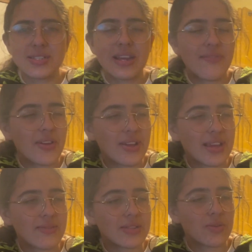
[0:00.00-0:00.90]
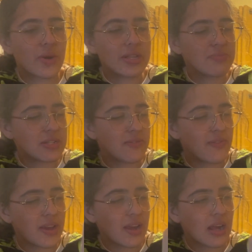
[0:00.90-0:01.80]
I felt like it was quite a
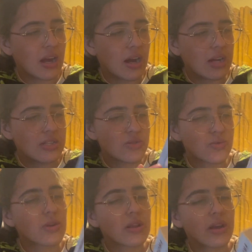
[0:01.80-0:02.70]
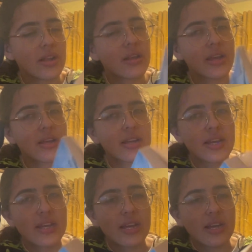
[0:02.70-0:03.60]
specific storyline, like
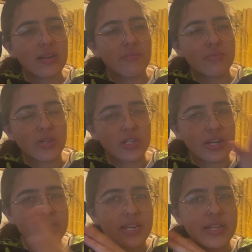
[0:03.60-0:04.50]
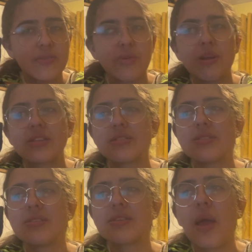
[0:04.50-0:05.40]
just ice skating
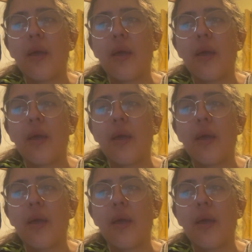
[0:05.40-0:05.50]
romances.